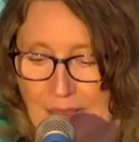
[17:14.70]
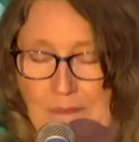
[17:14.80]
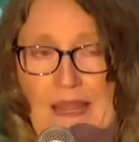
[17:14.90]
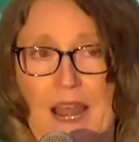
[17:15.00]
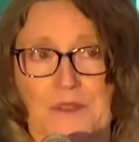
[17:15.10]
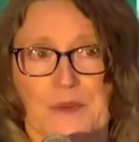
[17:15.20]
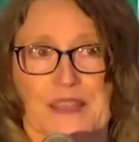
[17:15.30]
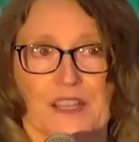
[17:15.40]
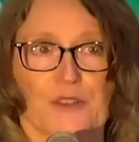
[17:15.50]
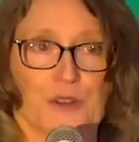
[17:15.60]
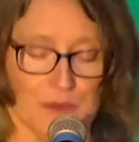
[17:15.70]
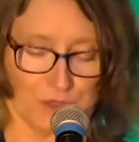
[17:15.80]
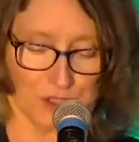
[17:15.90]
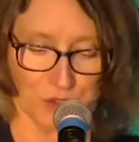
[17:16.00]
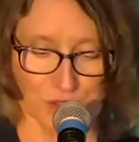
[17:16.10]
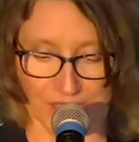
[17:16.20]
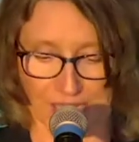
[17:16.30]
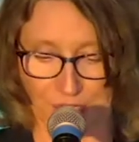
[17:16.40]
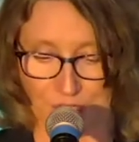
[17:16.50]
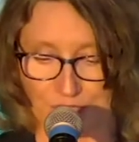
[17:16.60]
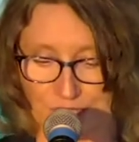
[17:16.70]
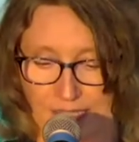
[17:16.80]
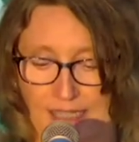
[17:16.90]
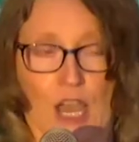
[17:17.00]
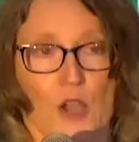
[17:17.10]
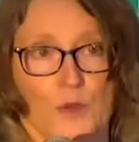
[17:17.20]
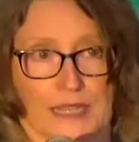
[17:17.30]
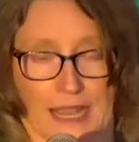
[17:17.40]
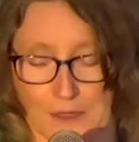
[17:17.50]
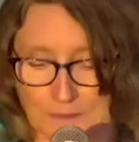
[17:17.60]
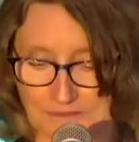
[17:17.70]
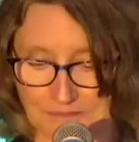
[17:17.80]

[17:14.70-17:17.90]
But I was with a group of junior leaders in Oakdale,